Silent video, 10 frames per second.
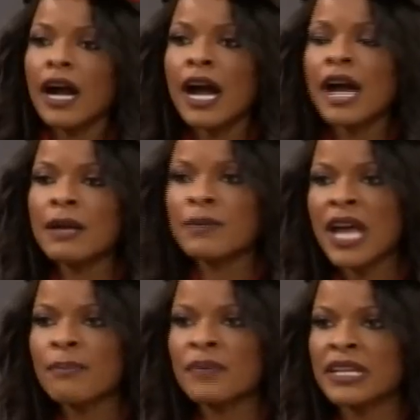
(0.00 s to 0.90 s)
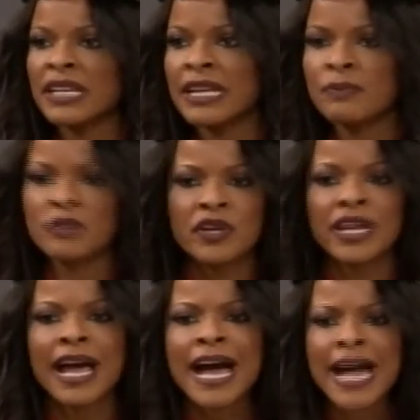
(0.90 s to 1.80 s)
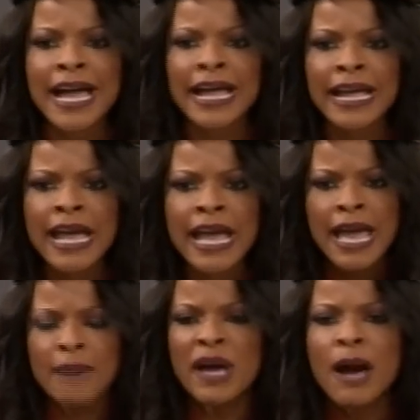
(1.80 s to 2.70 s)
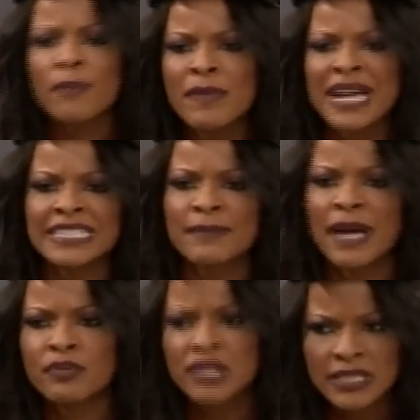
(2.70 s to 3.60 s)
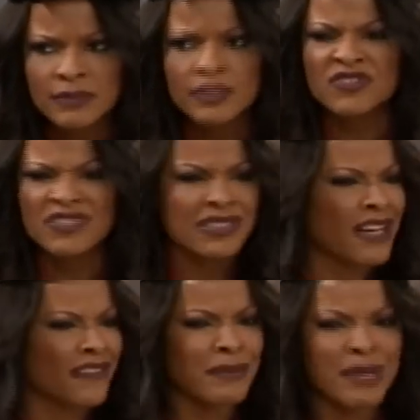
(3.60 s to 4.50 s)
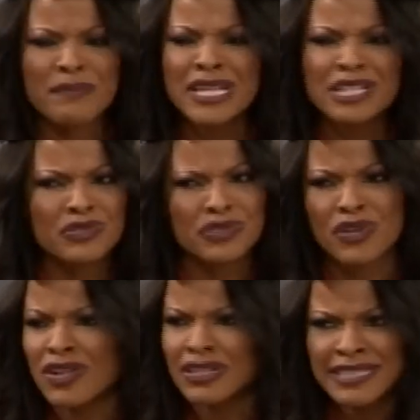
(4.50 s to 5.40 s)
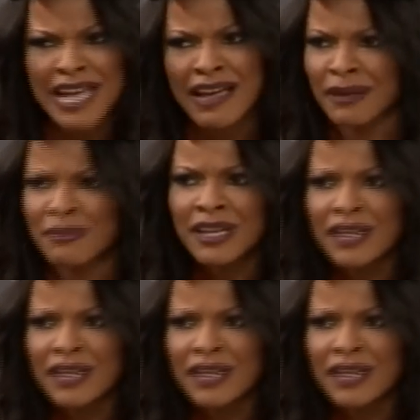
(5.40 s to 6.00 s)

I am not being a hypocrite. I am compromising my principles for love. I mean, men do it all the time.